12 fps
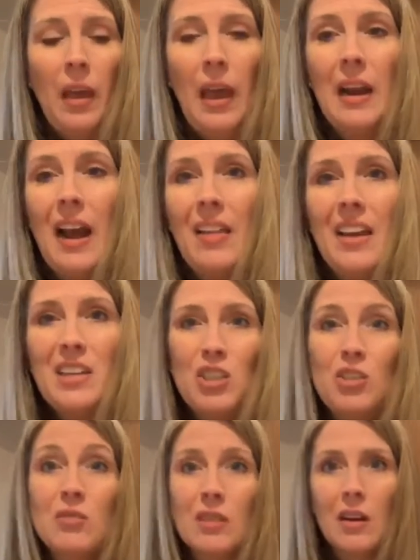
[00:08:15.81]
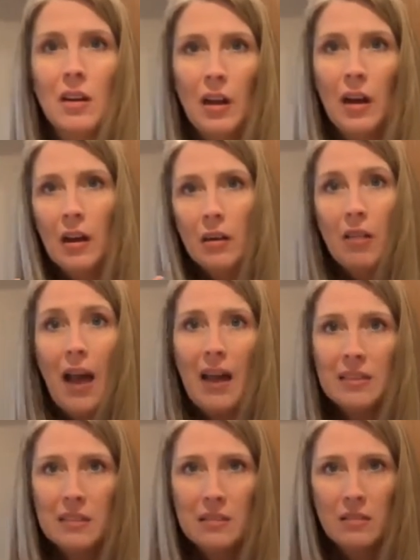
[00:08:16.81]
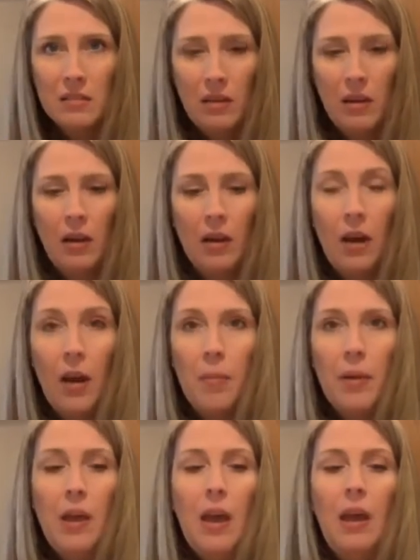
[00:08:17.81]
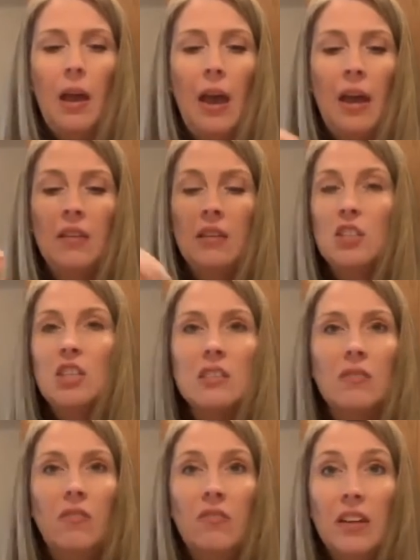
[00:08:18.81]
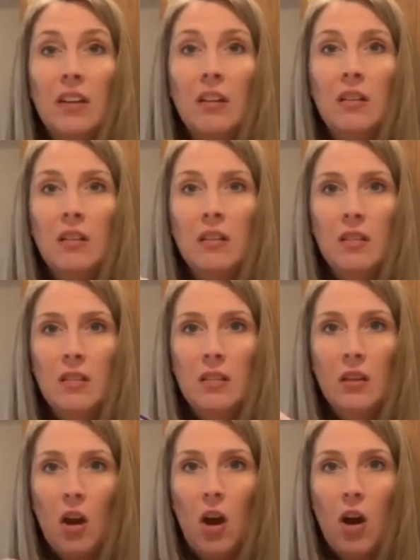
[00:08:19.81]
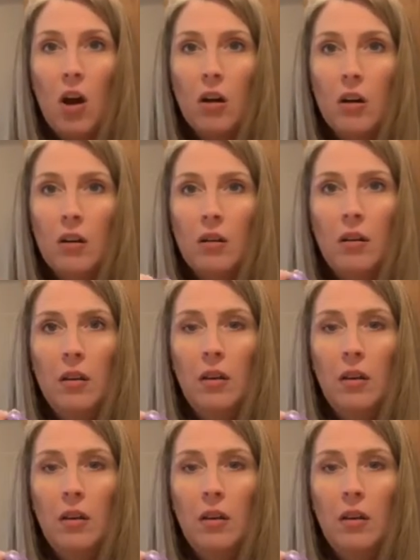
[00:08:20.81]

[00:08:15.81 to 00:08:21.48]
And I like to use a glass cup and just fill the Kong